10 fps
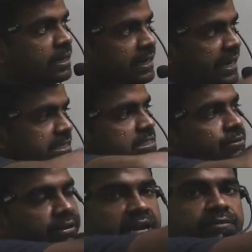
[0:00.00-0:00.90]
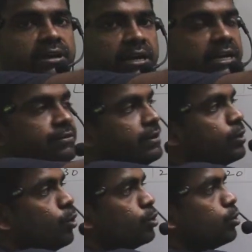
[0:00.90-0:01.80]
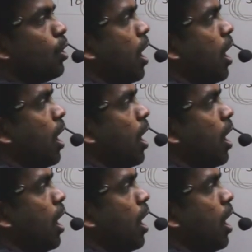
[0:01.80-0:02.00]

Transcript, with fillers: Next, whenever it will go to